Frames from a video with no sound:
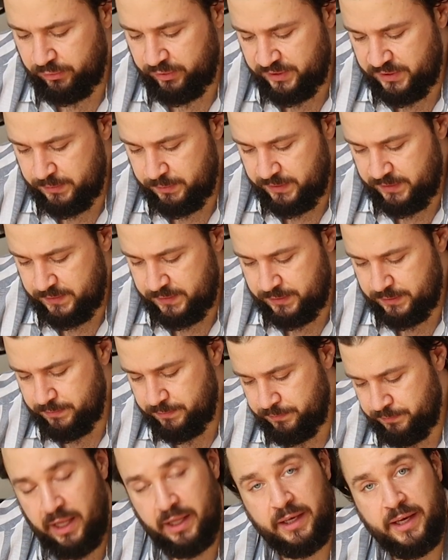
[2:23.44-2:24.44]
Christmas,
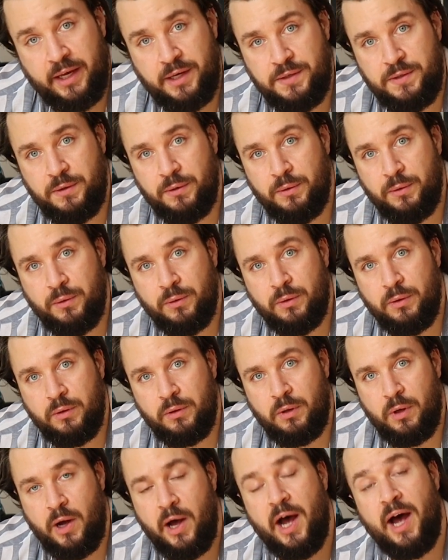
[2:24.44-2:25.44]
I'll get you
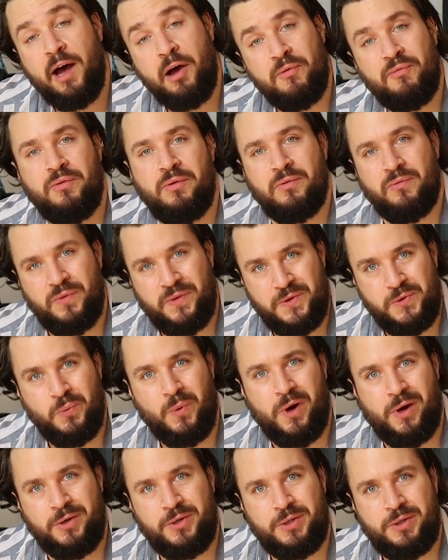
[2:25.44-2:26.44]
half of this
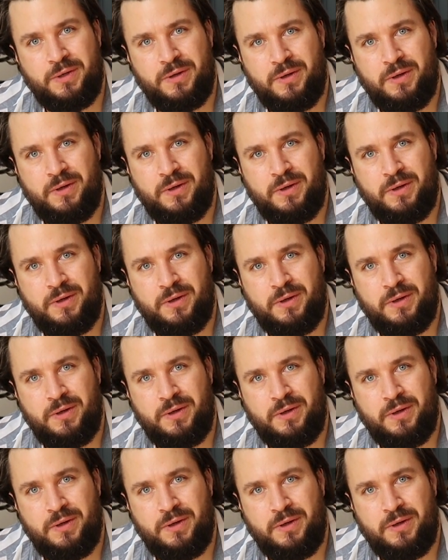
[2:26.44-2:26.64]
watch.